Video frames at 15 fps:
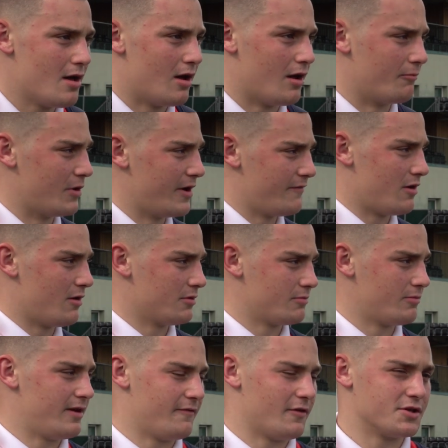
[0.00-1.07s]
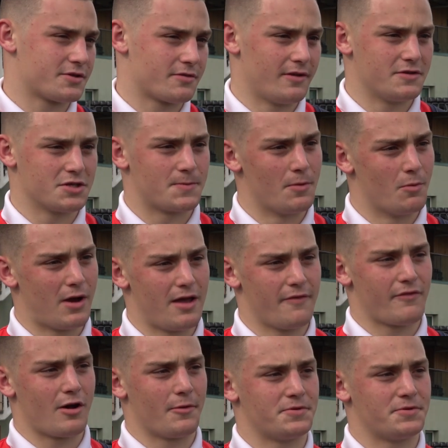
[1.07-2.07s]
and we've all we've us three have just been waiting for